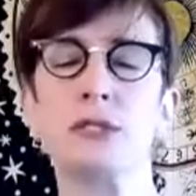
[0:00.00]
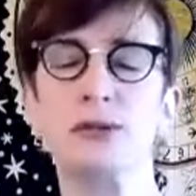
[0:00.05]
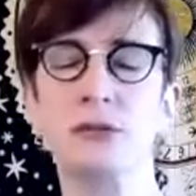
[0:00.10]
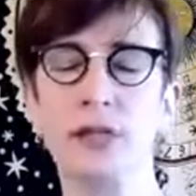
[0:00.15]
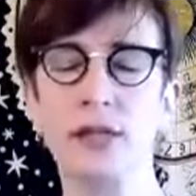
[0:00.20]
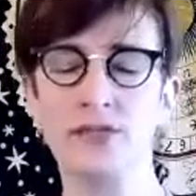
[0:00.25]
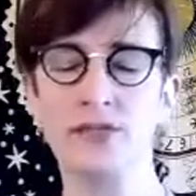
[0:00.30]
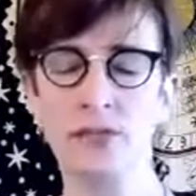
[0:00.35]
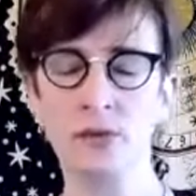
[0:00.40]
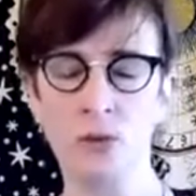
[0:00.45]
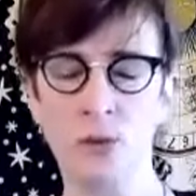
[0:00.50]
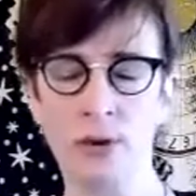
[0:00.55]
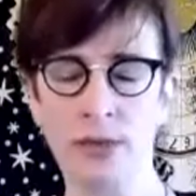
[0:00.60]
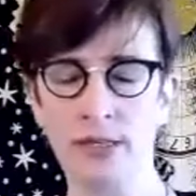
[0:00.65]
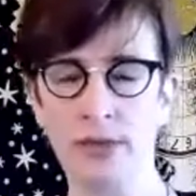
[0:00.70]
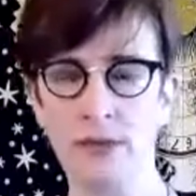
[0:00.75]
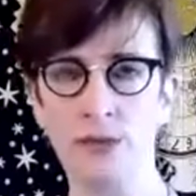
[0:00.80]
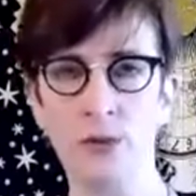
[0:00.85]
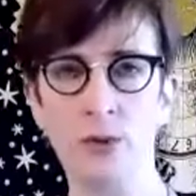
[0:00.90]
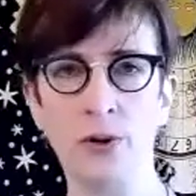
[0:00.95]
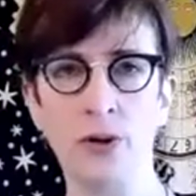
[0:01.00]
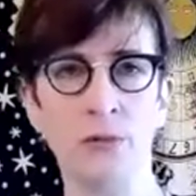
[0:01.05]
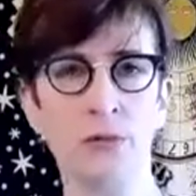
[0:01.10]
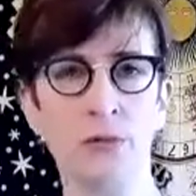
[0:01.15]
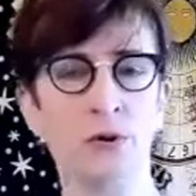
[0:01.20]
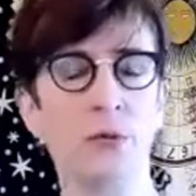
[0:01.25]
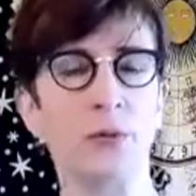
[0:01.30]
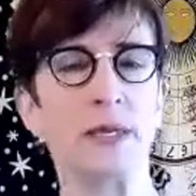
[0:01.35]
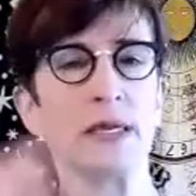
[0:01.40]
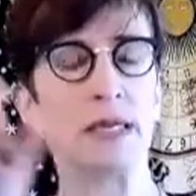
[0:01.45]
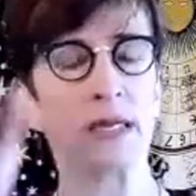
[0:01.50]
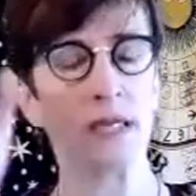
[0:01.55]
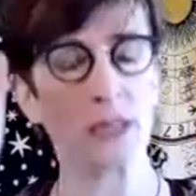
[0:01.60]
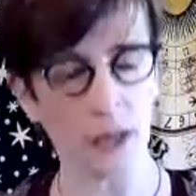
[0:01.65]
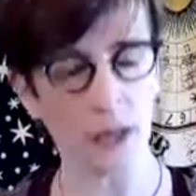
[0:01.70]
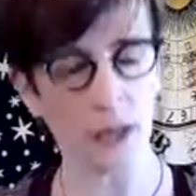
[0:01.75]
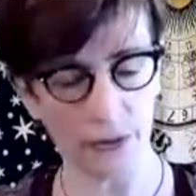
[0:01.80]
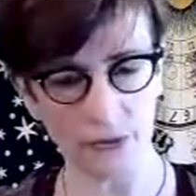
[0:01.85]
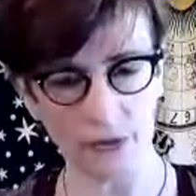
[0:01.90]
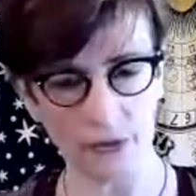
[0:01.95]
love the one-on-one where we can
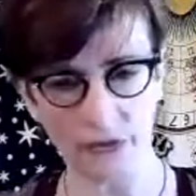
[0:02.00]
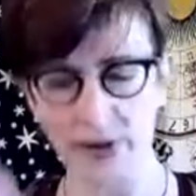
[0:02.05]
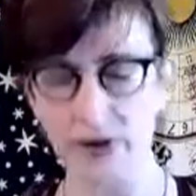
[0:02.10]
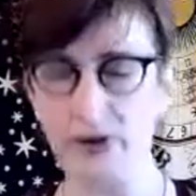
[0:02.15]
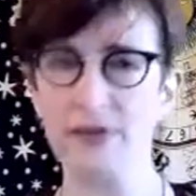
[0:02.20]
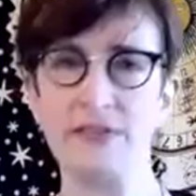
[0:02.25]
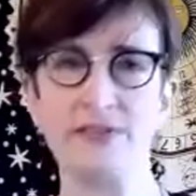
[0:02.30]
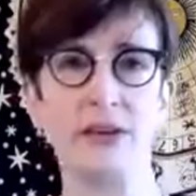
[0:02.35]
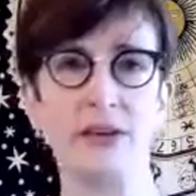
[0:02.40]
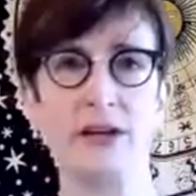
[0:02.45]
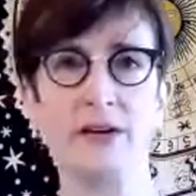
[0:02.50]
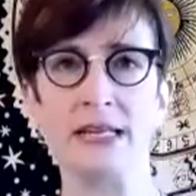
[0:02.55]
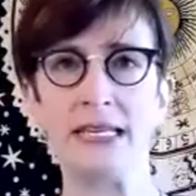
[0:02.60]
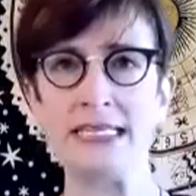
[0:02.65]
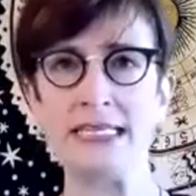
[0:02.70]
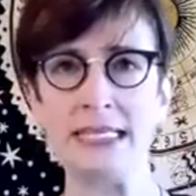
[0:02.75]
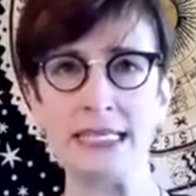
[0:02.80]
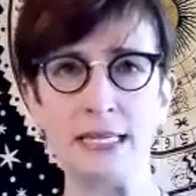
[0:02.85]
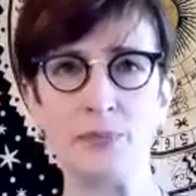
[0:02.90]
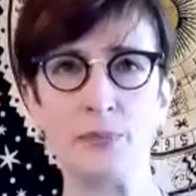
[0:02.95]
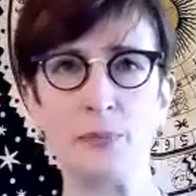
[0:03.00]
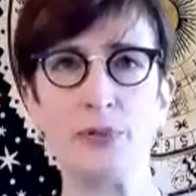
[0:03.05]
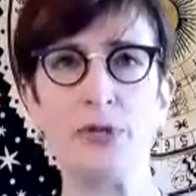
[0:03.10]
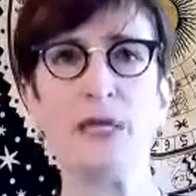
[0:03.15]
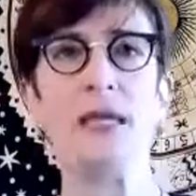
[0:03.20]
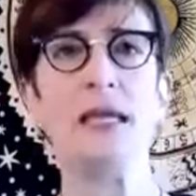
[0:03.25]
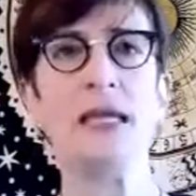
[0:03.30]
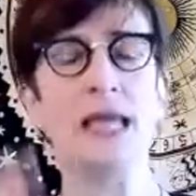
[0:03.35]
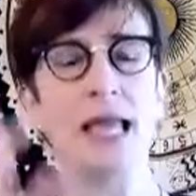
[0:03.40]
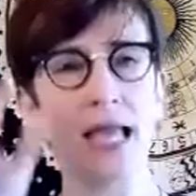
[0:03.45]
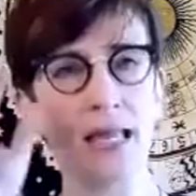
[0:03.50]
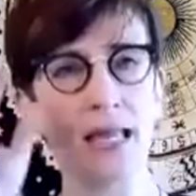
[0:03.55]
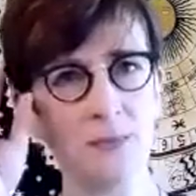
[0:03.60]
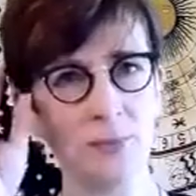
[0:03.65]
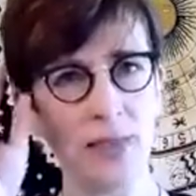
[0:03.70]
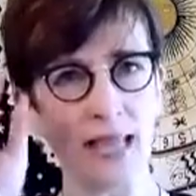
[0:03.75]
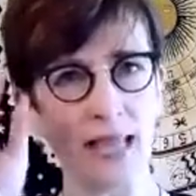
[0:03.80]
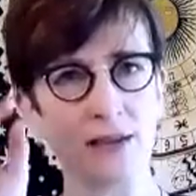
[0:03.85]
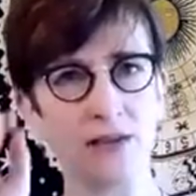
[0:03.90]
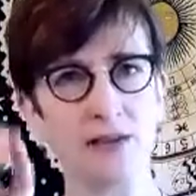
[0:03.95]
go very, very deep and
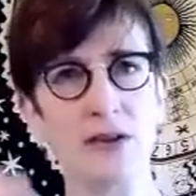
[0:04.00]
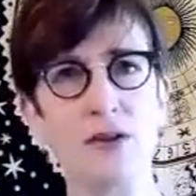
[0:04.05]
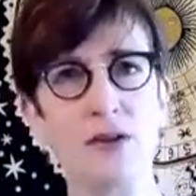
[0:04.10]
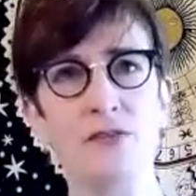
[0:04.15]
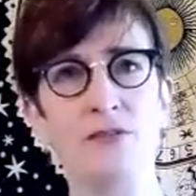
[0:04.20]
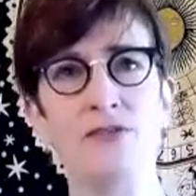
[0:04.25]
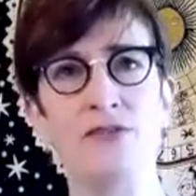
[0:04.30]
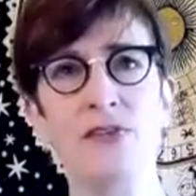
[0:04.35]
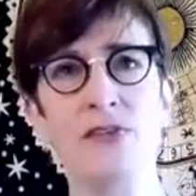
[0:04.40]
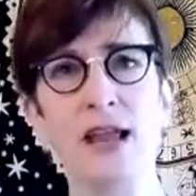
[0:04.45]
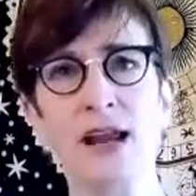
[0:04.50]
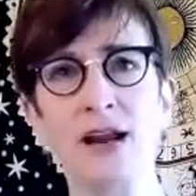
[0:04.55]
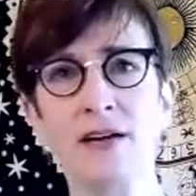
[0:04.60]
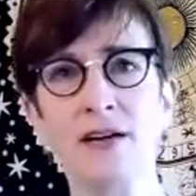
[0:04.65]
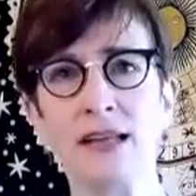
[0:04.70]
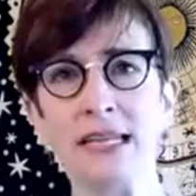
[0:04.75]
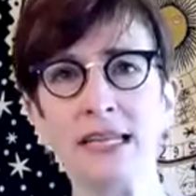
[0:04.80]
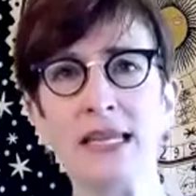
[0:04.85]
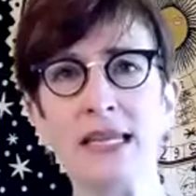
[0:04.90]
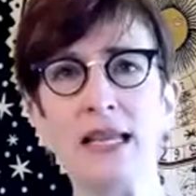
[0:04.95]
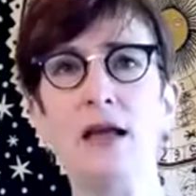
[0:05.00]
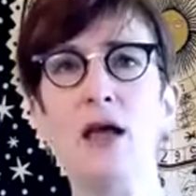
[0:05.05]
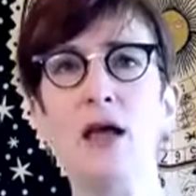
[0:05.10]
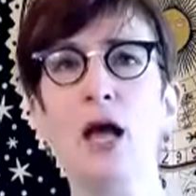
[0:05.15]
make very